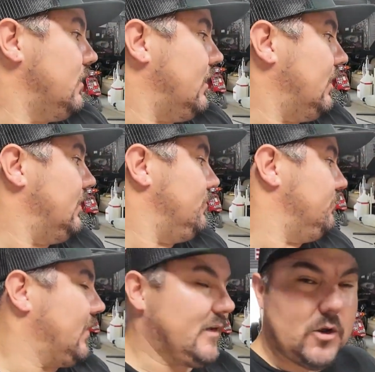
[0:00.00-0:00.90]

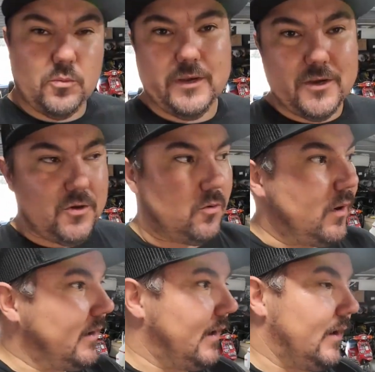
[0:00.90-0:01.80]
I don't need to do it
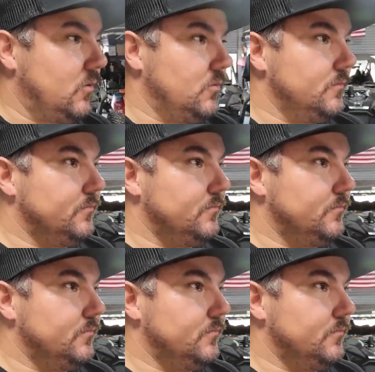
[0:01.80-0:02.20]
right now.